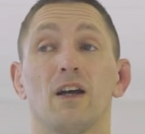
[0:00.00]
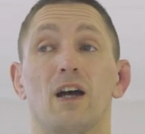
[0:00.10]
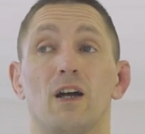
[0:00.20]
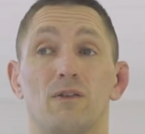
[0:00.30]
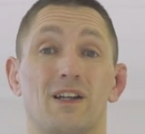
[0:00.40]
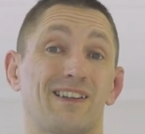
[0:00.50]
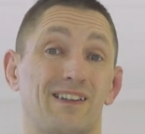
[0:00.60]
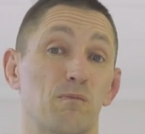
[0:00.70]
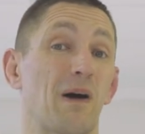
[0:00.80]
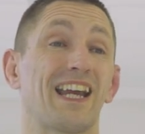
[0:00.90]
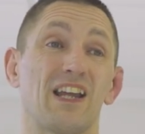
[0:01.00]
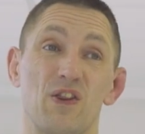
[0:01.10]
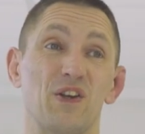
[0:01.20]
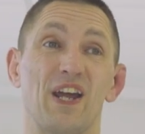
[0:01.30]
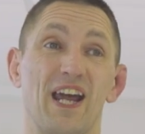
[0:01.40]
Uh, like I say, back in
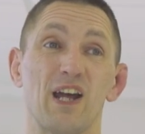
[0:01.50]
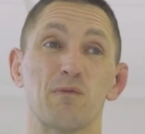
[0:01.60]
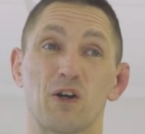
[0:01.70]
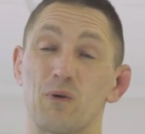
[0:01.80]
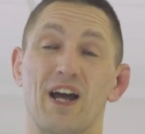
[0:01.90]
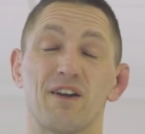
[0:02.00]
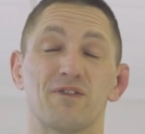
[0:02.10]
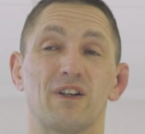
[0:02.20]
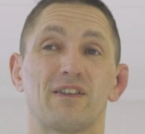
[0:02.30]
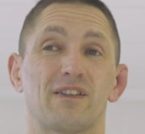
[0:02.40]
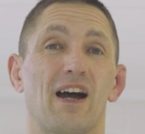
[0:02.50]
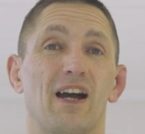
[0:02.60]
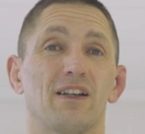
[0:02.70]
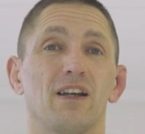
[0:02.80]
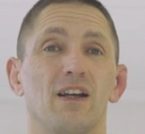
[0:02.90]
the day, back when I first
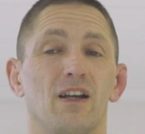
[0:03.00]
started,